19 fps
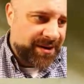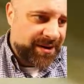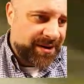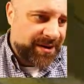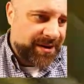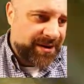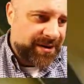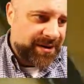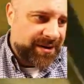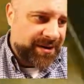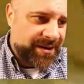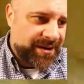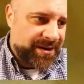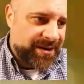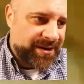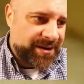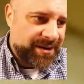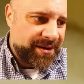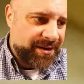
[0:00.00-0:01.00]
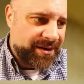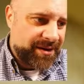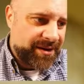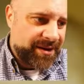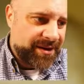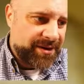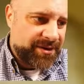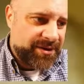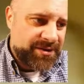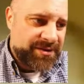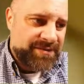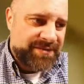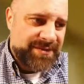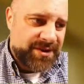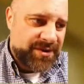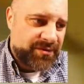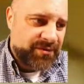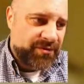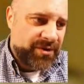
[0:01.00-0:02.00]
And uh, yeah, just
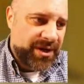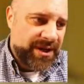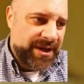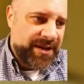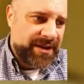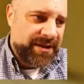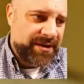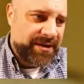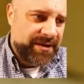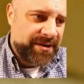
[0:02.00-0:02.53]
it's a really